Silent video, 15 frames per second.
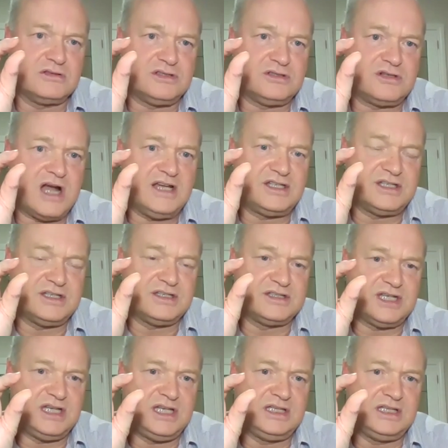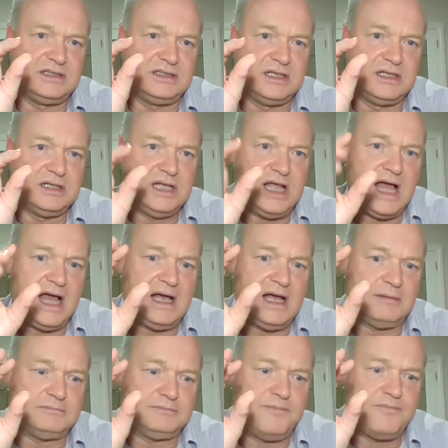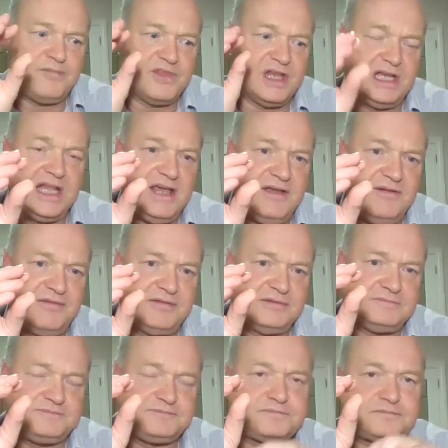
concentrations in the leaf.